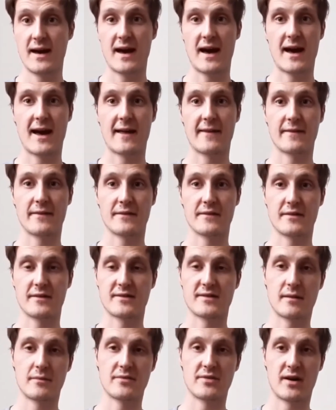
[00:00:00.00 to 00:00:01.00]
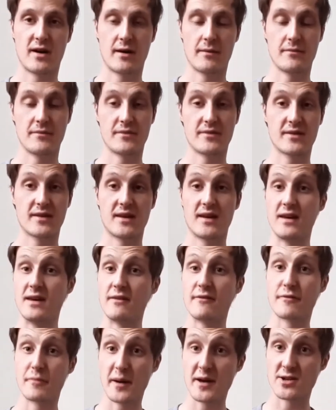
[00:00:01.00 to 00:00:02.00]
and sometimes key
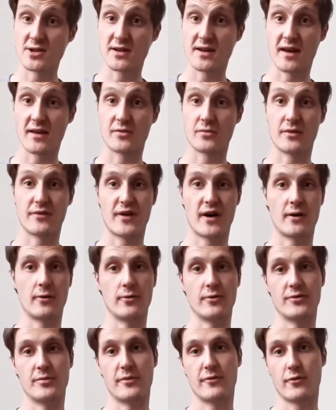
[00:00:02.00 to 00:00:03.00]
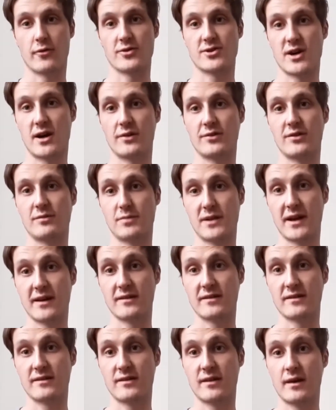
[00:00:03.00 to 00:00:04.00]
information gets withheld before a child is
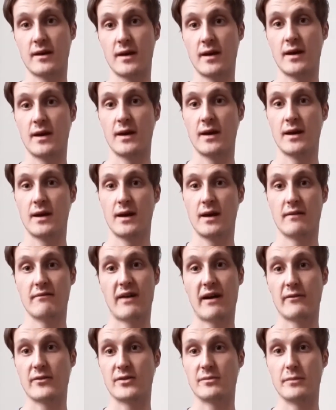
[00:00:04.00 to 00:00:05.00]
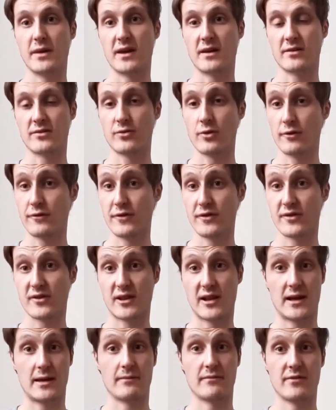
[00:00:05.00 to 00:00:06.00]
placed. And that was Mika Stauffer's
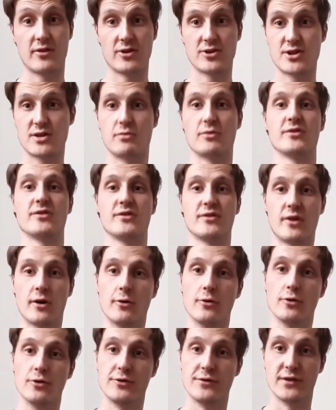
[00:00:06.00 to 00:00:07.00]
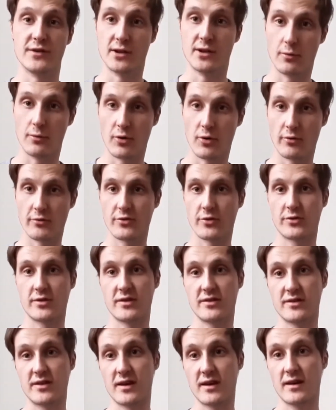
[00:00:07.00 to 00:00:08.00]
claim, that she wasn't told the little boy was
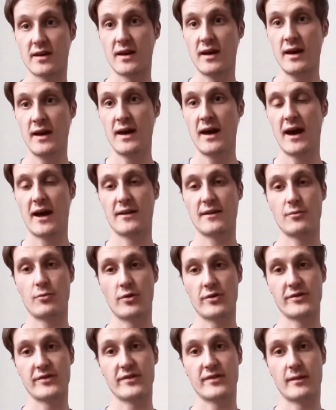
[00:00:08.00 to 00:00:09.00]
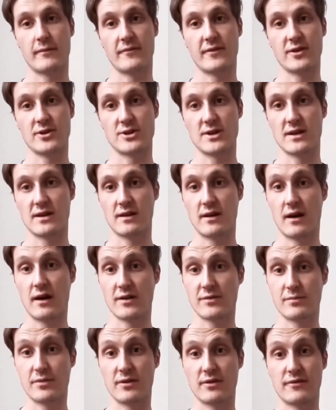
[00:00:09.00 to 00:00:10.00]
autistic, and it wasn't something she and her
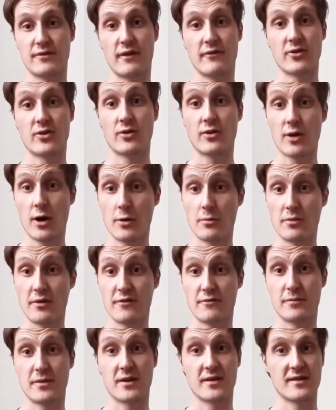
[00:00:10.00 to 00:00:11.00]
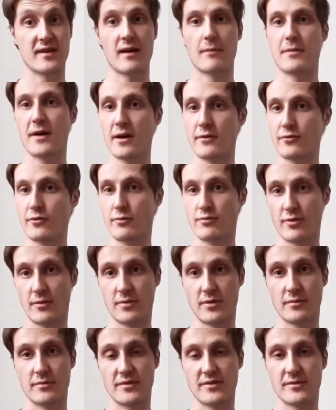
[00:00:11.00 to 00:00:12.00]
husband felt they could cope with because he had behavioural
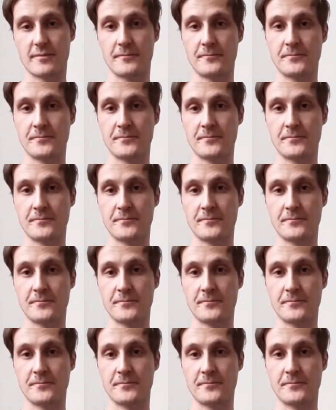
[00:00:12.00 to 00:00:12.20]
problems.